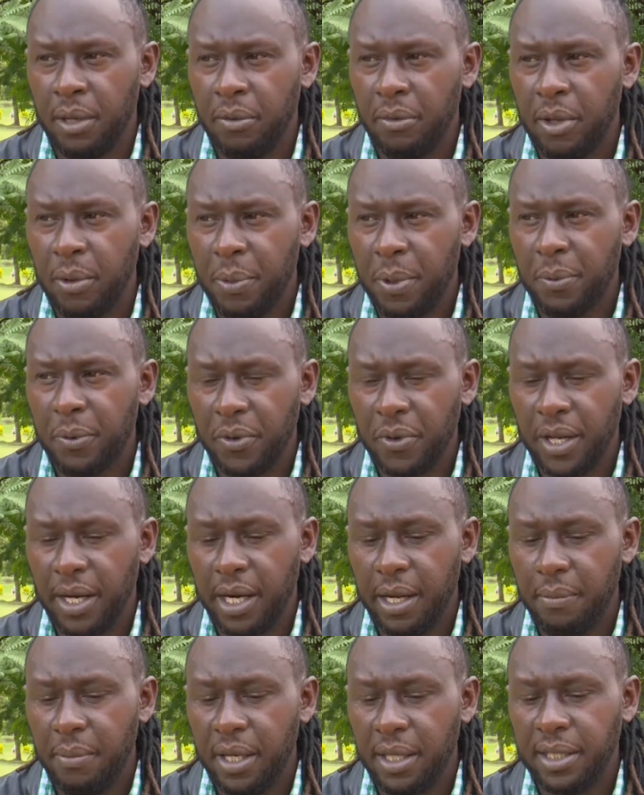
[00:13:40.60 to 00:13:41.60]
The people that
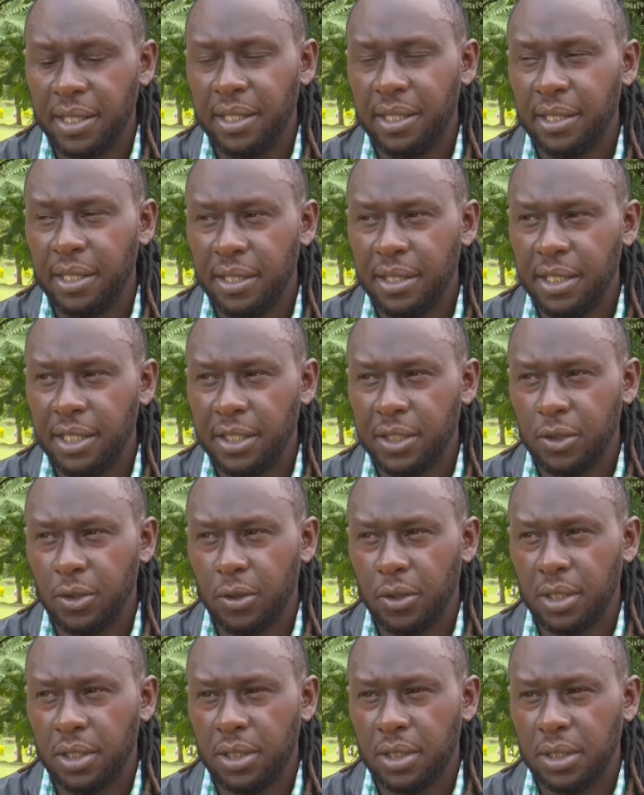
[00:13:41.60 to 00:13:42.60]
I met in the
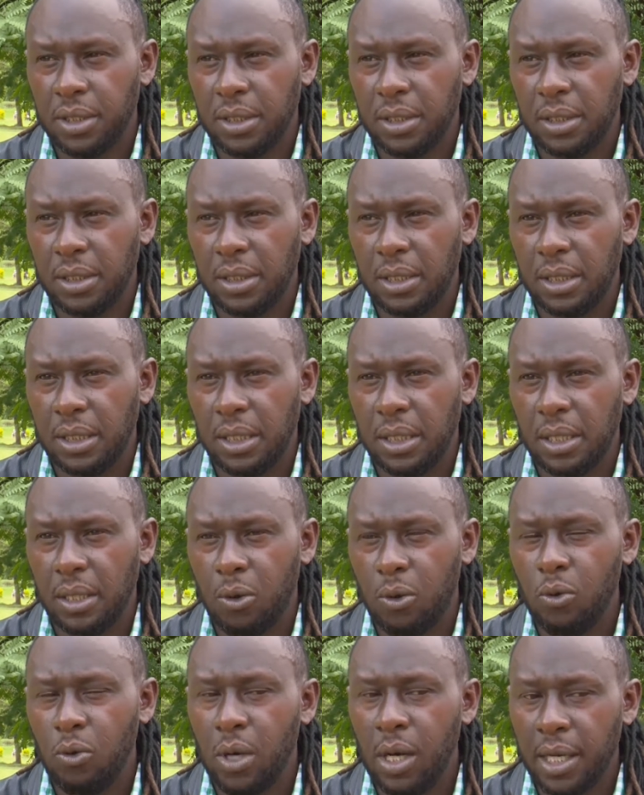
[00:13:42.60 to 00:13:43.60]
detox,
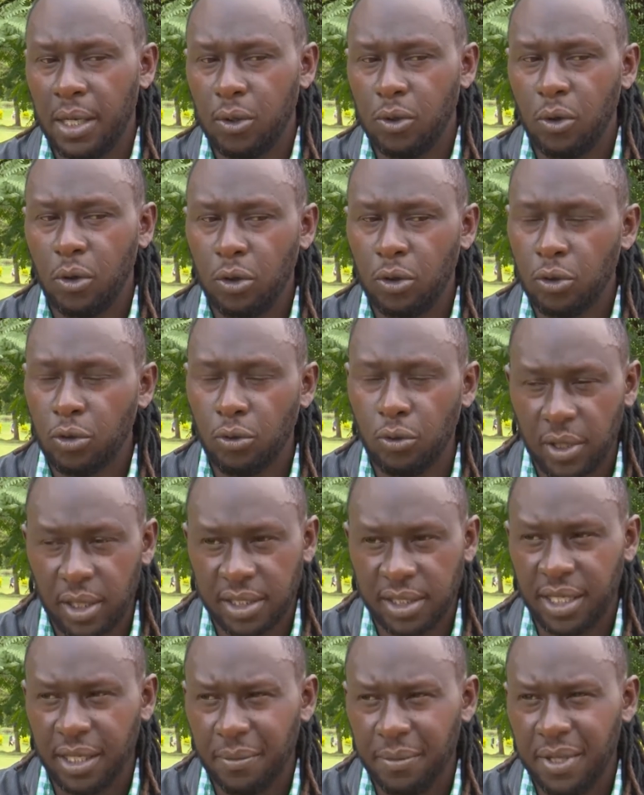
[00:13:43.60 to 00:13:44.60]
who had gone through the
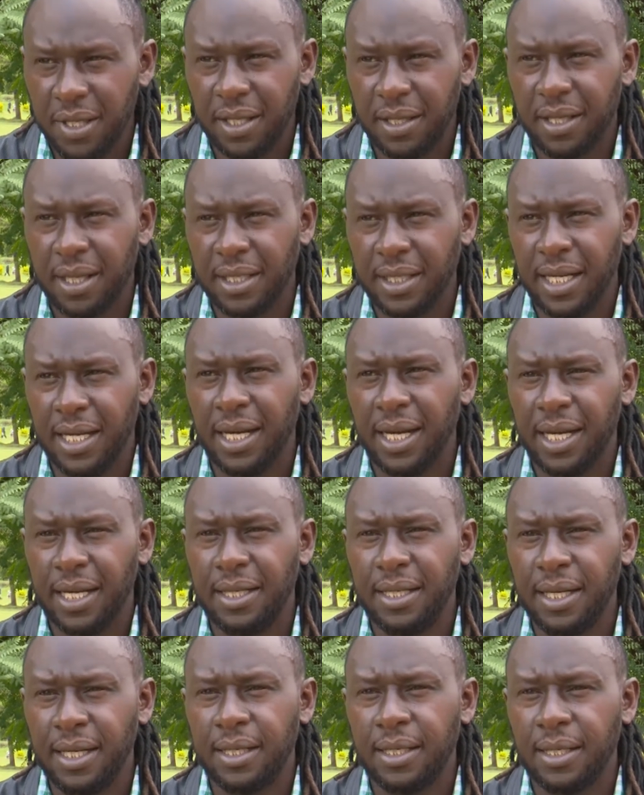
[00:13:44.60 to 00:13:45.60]
same thing that I
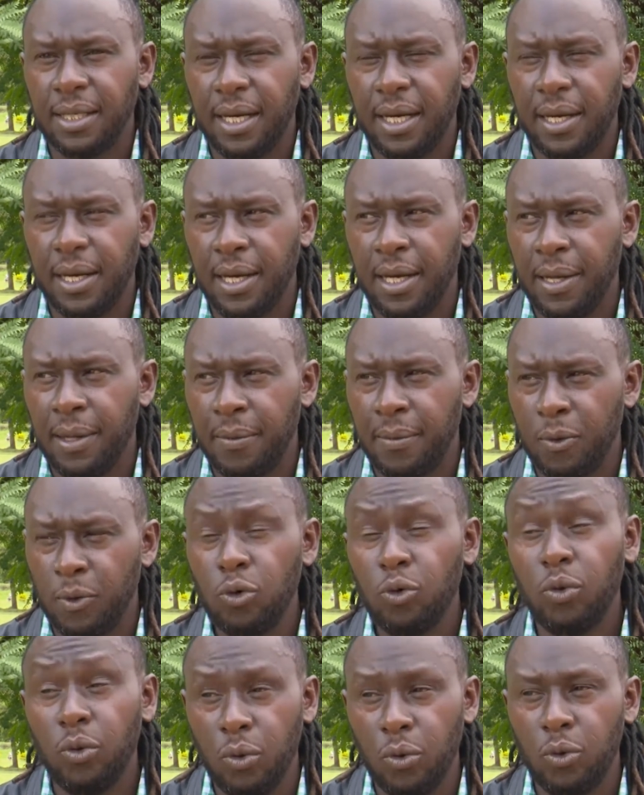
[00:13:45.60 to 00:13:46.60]
had done,
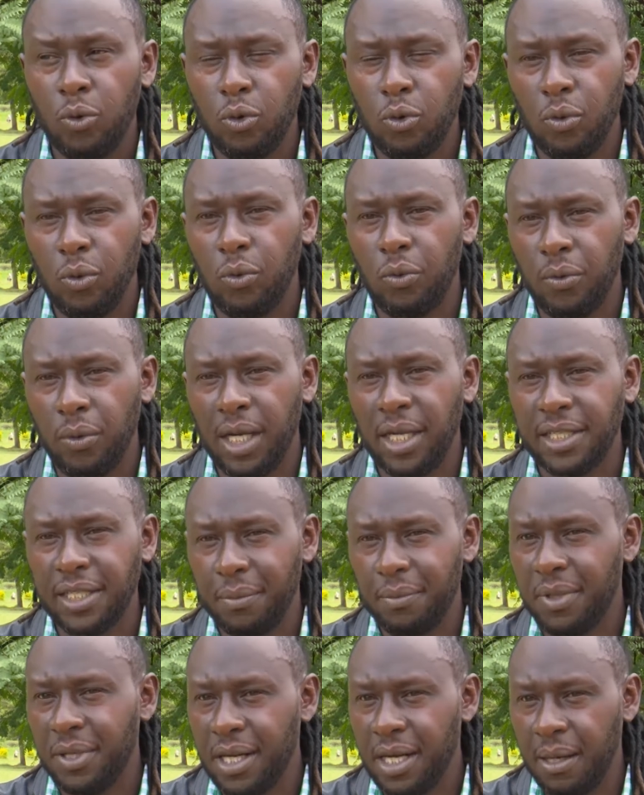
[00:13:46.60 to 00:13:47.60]
who
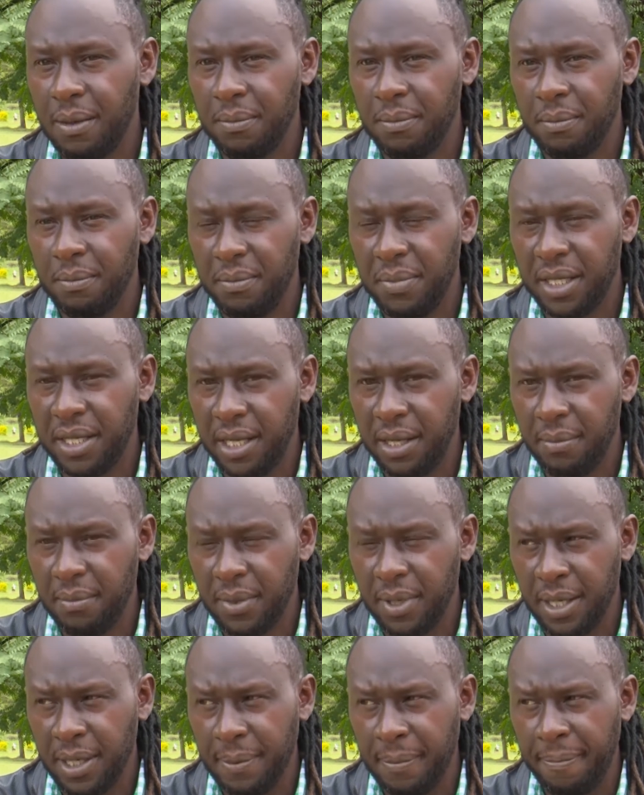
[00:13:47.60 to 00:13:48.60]
later
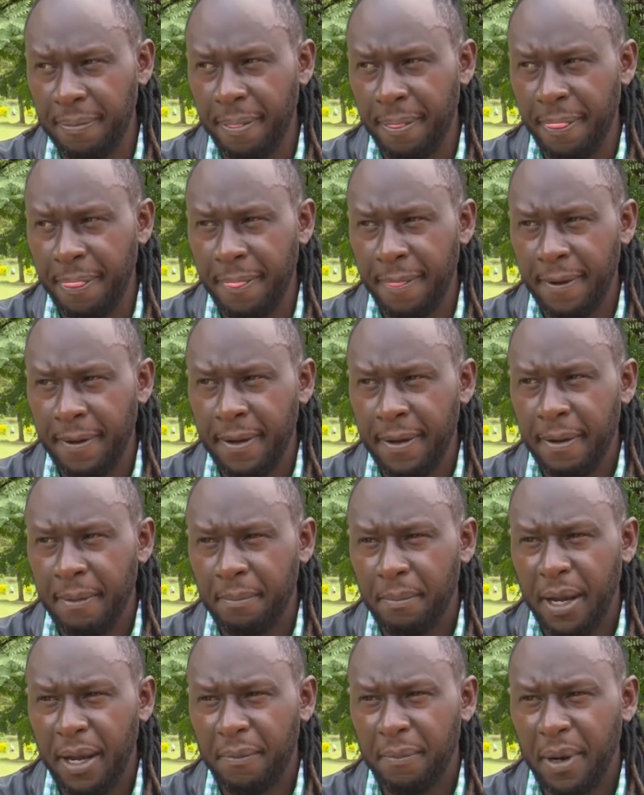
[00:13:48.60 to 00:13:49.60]
became
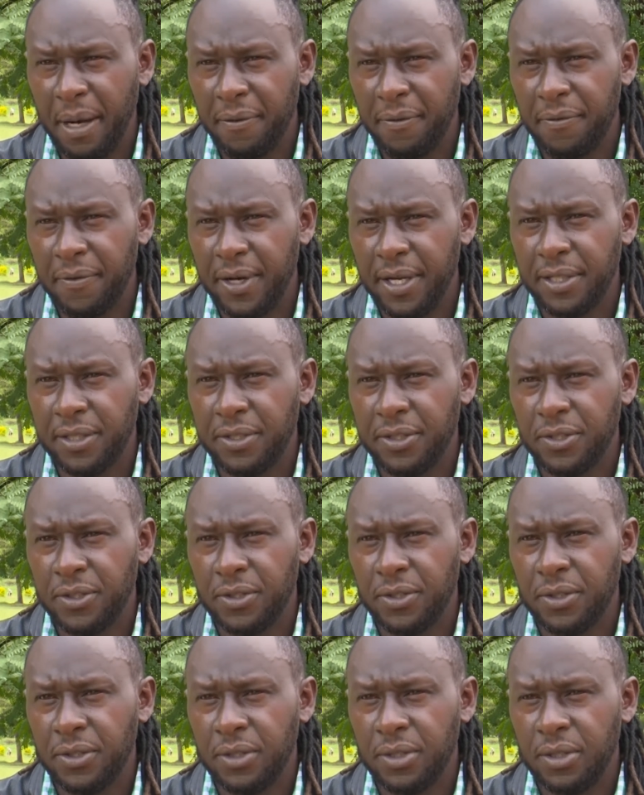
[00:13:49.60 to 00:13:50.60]
my
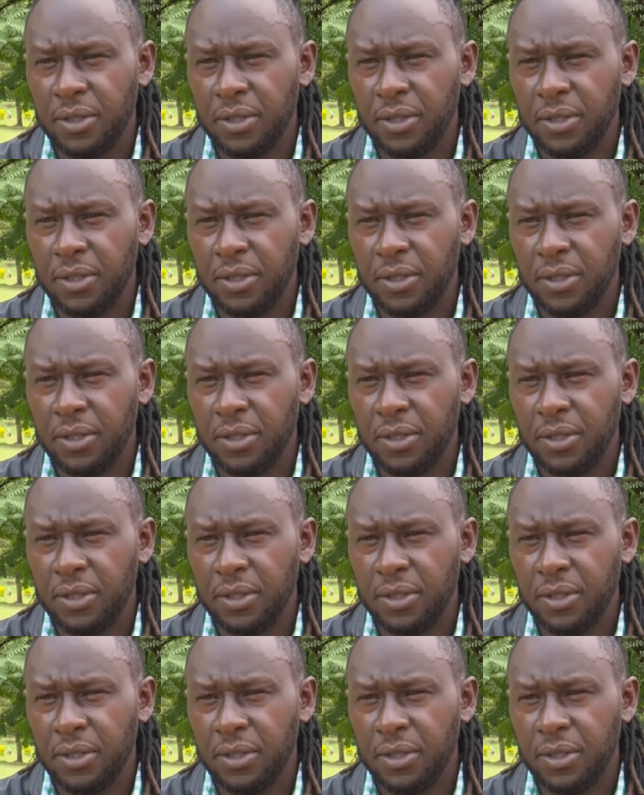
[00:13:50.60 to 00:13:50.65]
friends.